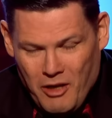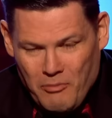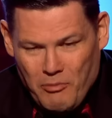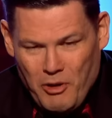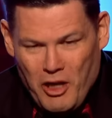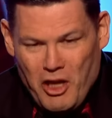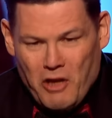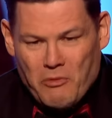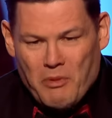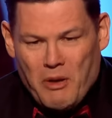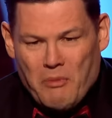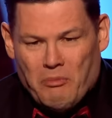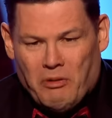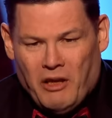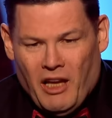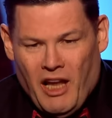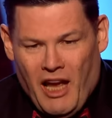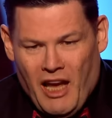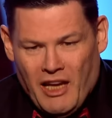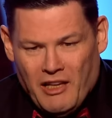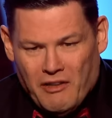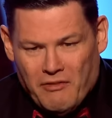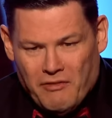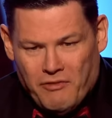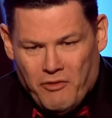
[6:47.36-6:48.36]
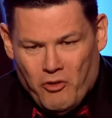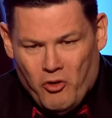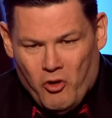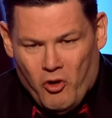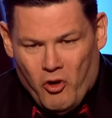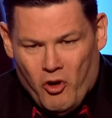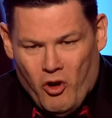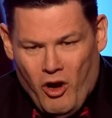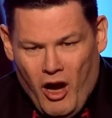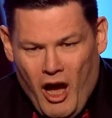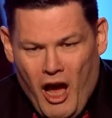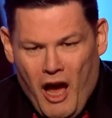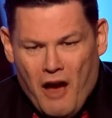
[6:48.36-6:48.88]
But you'll be playing
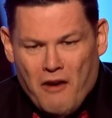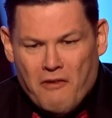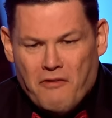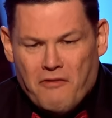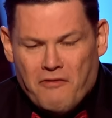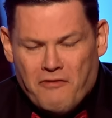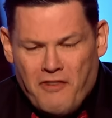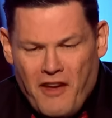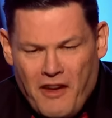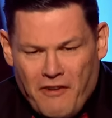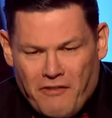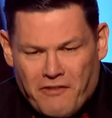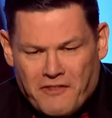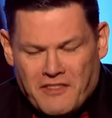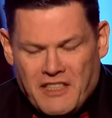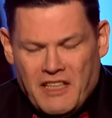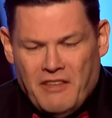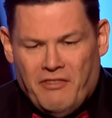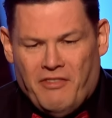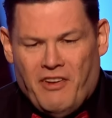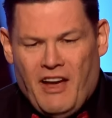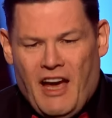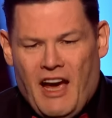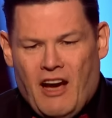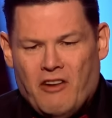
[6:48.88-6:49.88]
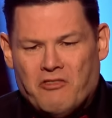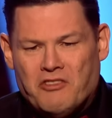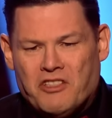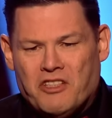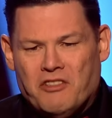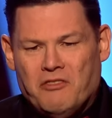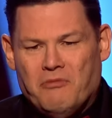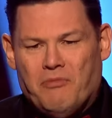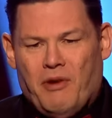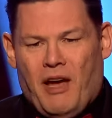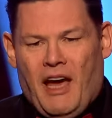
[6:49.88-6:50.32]
for £50,000.